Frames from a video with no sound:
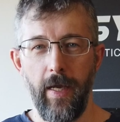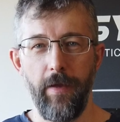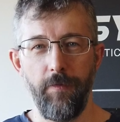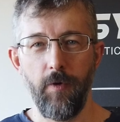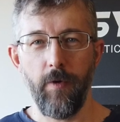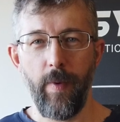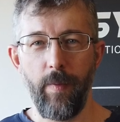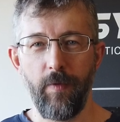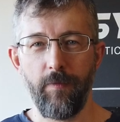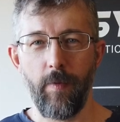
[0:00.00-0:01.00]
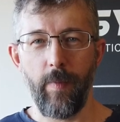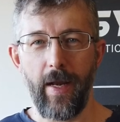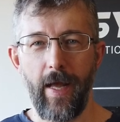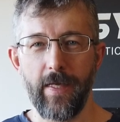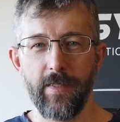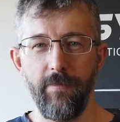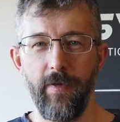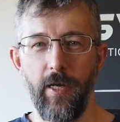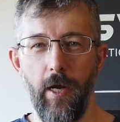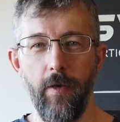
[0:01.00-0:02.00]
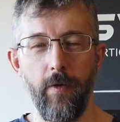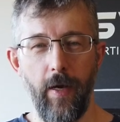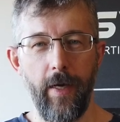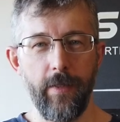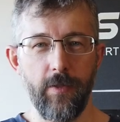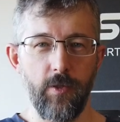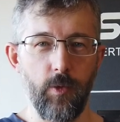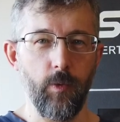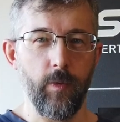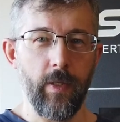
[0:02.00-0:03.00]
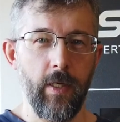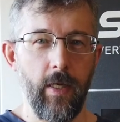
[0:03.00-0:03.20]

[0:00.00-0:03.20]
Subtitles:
If you remember from my last video, I installed